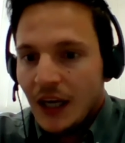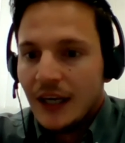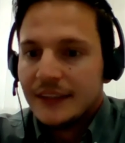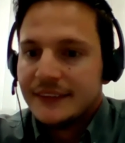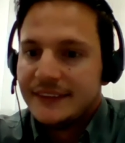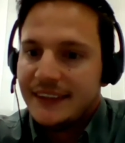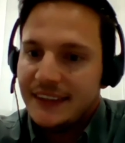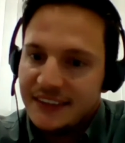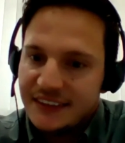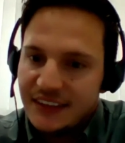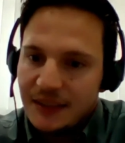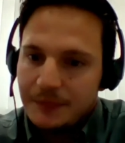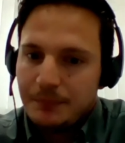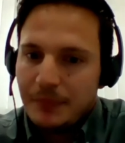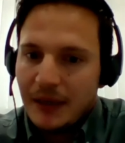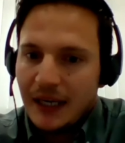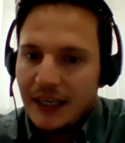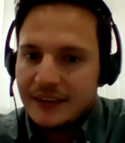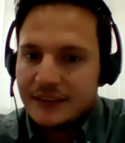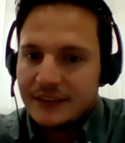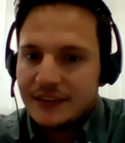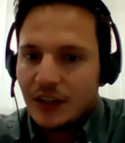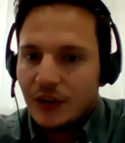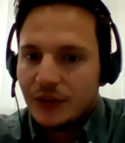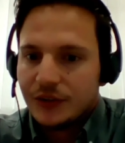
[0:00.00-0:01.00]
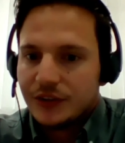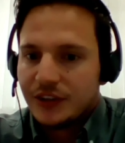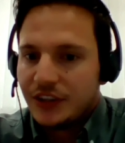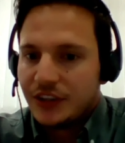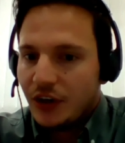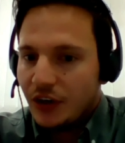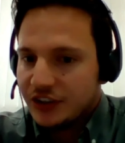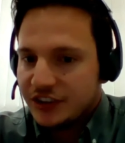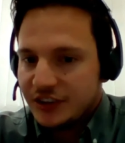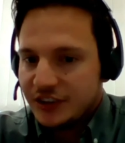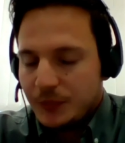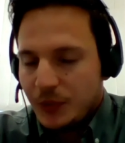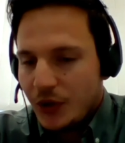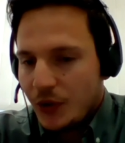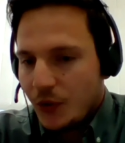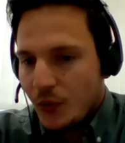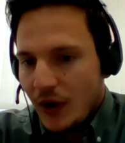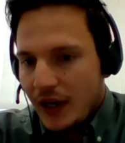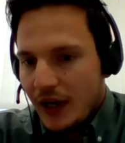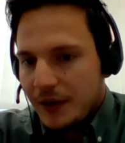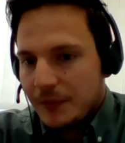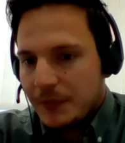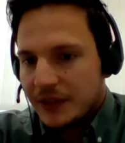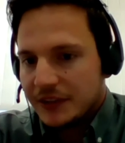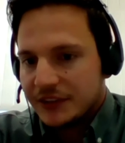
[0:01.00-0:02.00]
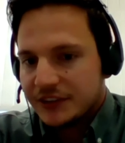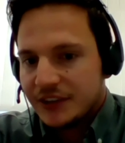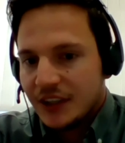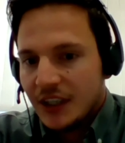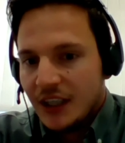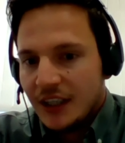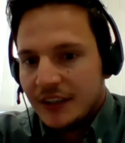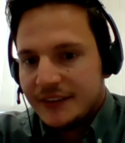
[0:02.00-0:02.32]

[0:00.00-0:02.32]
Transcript: This depends on the customer requirements.